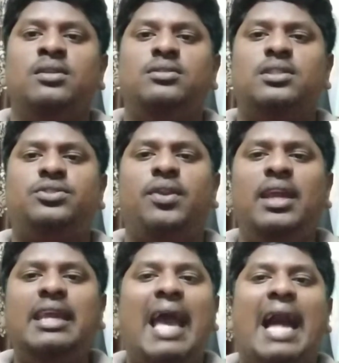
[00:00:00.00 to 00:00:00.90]
The
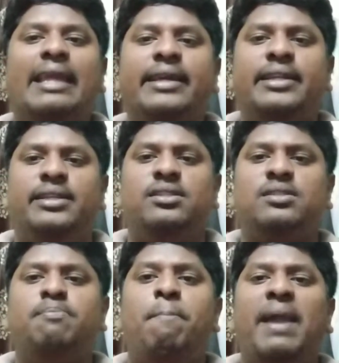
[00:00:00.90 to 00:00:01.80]
three
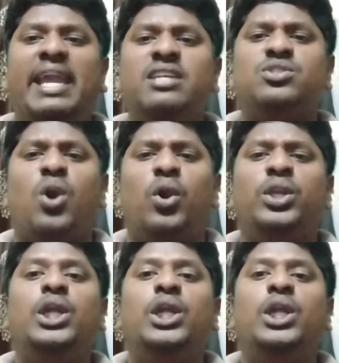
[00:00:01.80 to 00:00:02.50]
categories based on